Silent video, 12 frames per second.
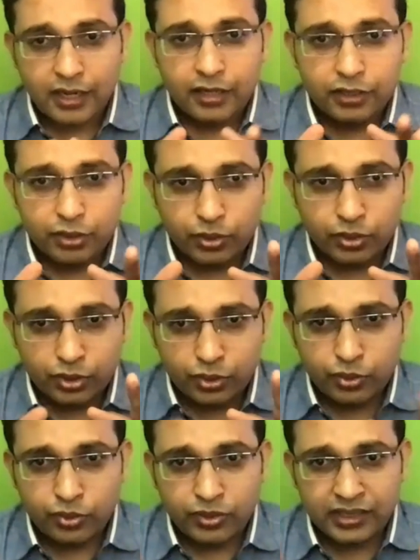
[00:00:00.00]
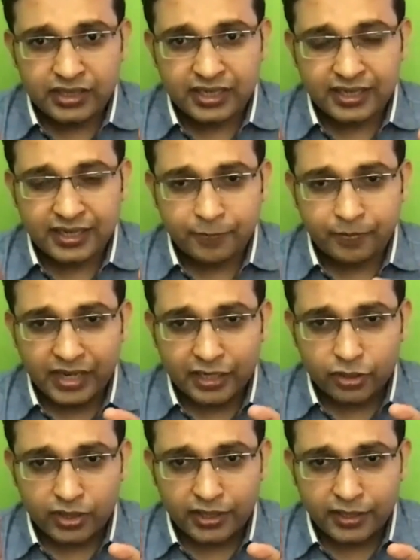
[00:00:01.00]
So two ways are there.
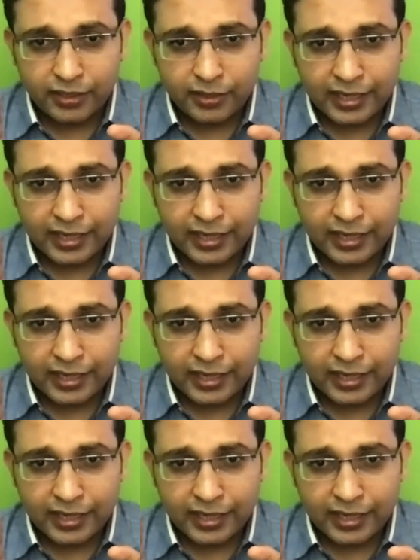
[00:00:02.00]
Actually,